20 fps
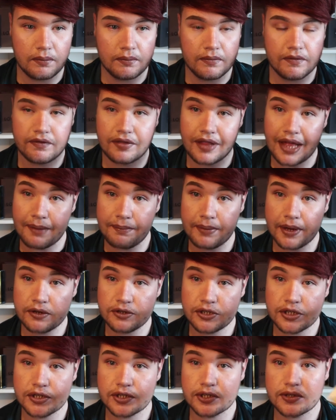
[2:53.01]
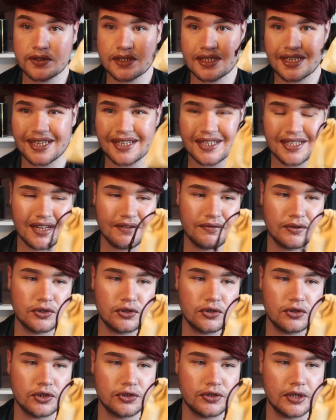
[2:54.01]
flat pouches, so it's nice to have a
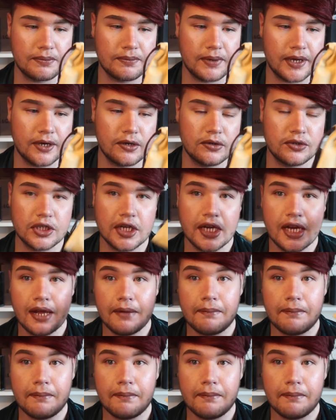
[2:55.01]
drawstring pouch.